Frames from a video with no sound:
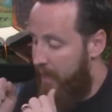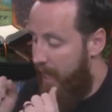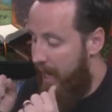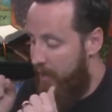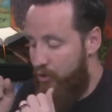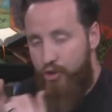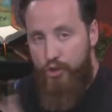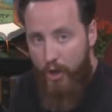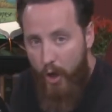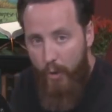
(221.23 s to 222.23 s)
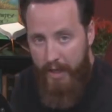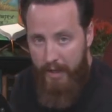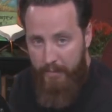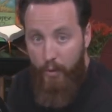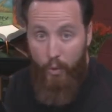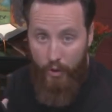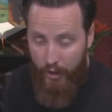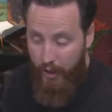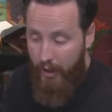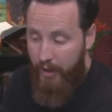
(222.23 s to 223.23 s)
and show him
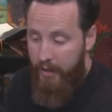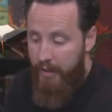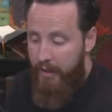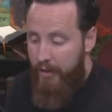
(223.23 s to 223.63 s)
or her